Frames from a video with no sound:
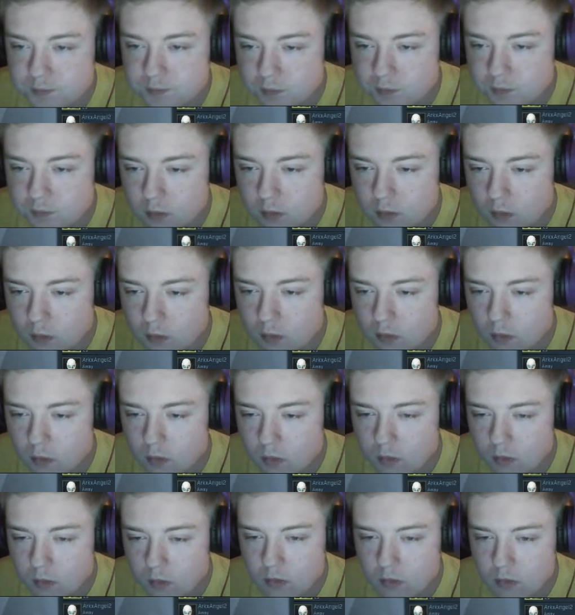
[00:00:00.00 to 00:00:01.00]

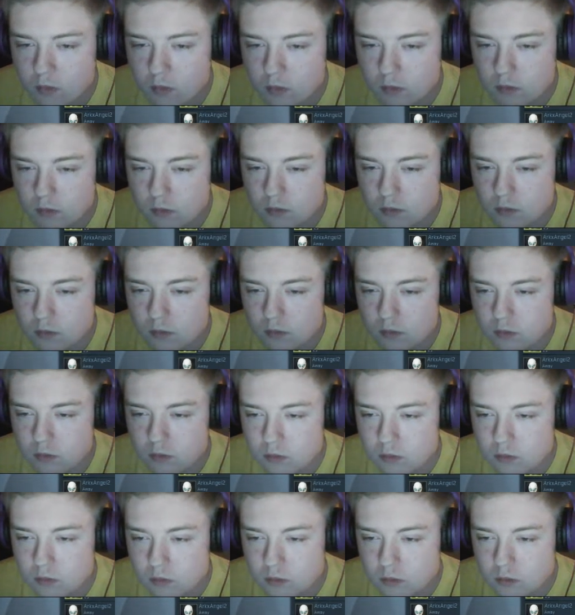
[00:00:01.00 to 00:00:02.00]
(silence)